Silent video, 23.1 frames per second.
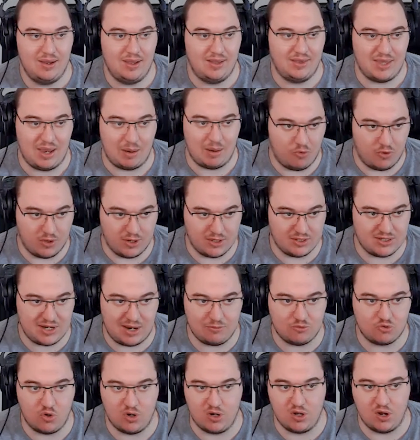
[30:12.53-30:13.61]
At that point in
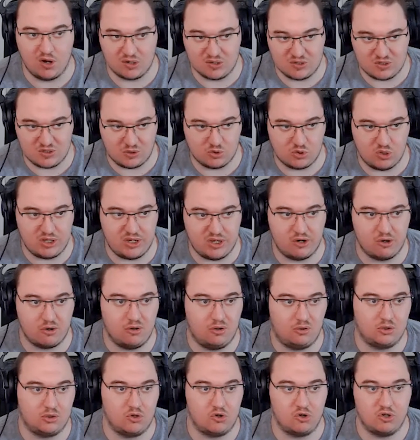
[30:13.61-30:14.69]
time, Trae Young is also a year
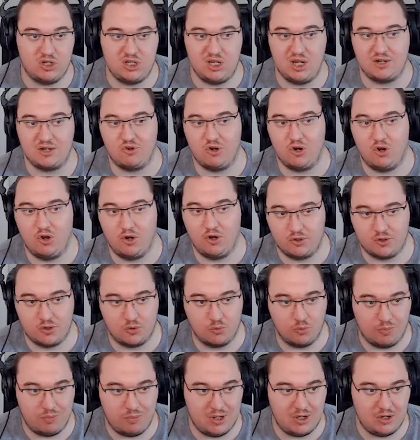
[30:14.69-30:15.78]
older. DeAndre
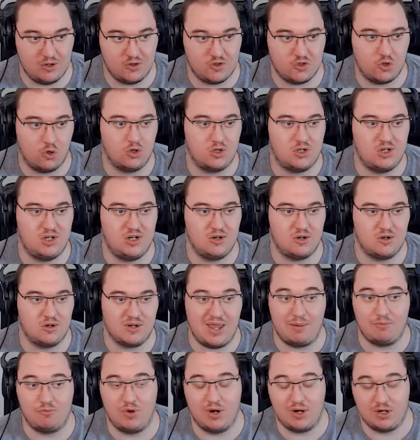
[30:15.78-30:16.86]
Hunter would be in his third year.
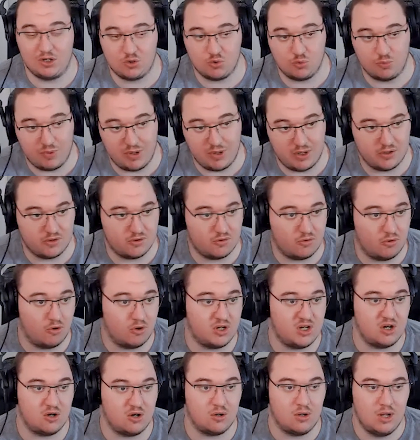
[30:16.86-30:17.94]
Cam Reddish would be in his
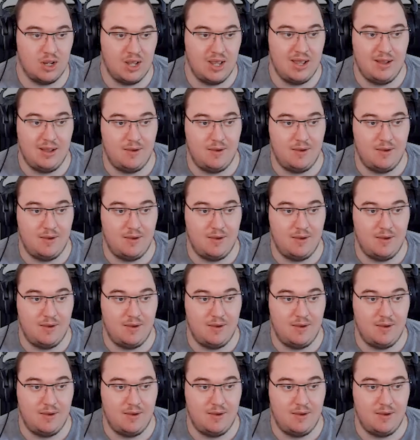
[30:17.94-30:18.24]
third year.